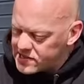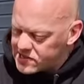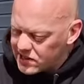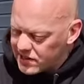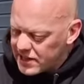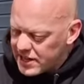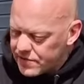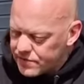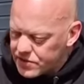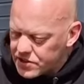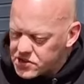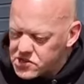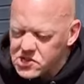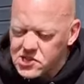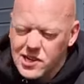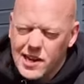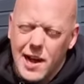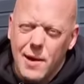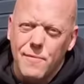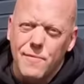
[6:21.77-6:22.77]
is leave this
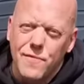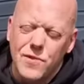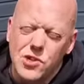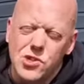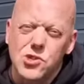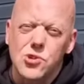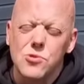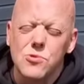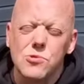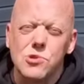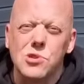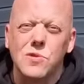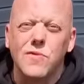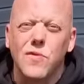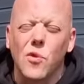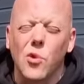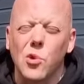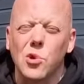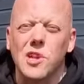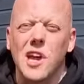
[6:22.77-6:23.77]
slab for two to
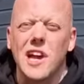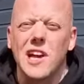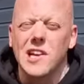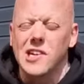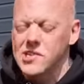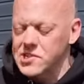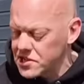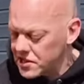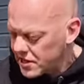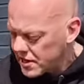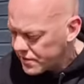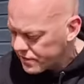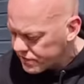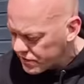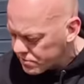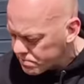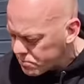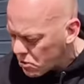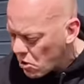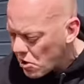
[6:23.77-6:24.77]
four days to give
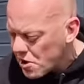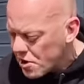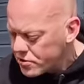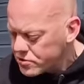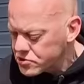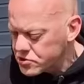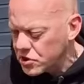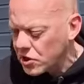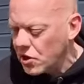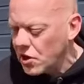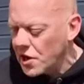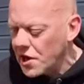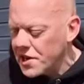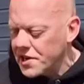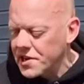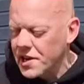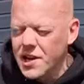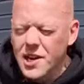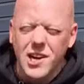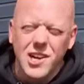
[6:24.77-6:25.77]
the
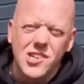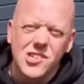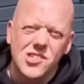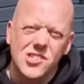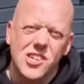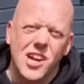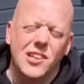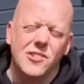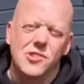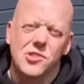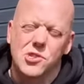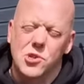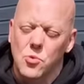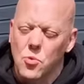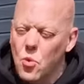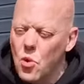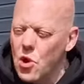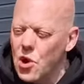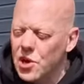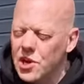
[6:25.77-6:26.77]
biocide a chance to
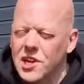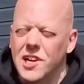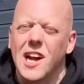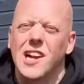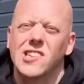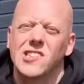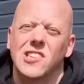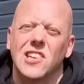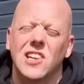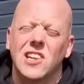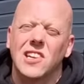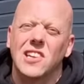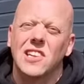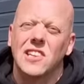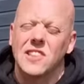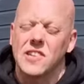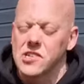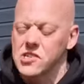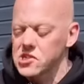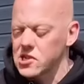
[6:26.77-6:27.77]
work and actually
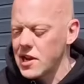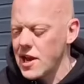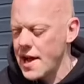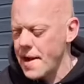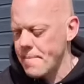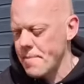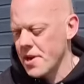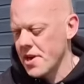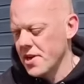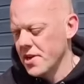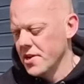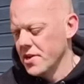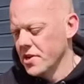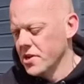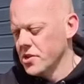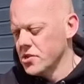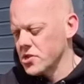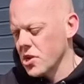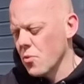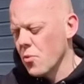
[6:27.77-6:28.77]
clean the slab.
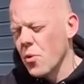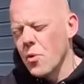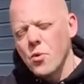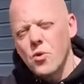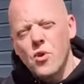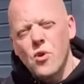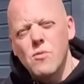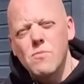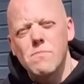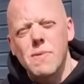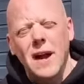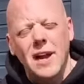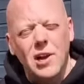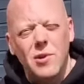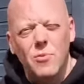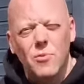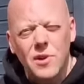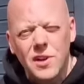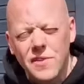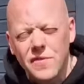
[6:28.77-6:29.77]
So we'll come back
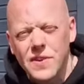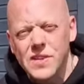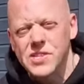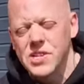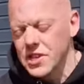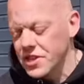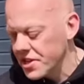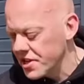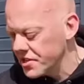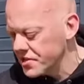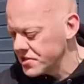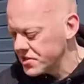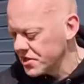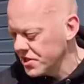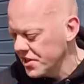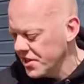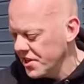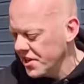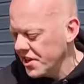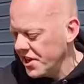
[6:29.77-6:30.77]
and revisit this
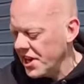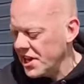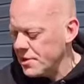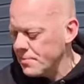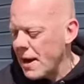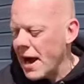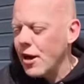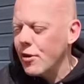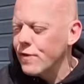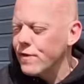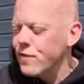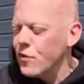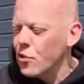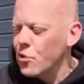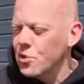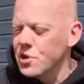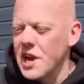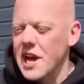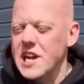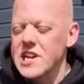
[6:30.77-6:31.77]
in about
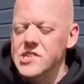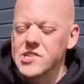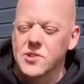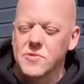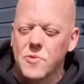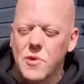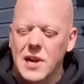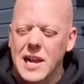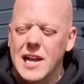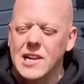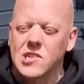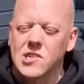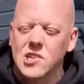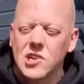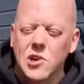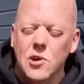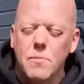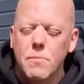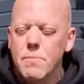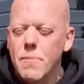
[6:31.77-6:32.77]
four days and we'll actually
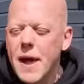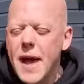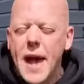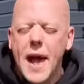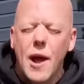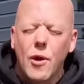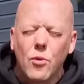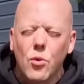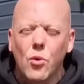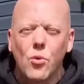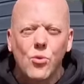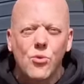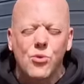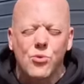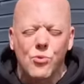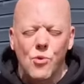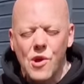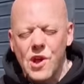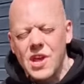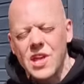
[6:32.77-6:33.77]
compare all
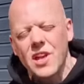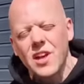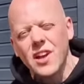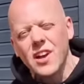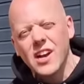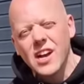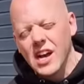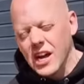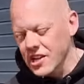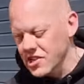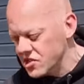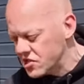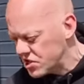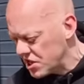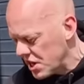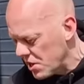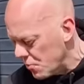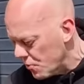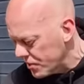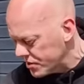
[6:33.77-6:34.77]
three and
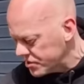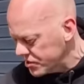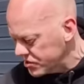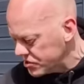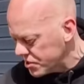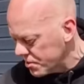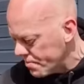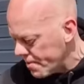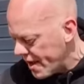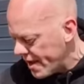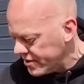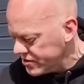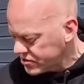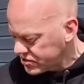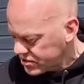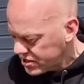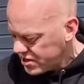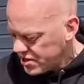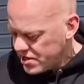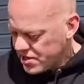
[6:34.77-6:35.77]
see which is the best.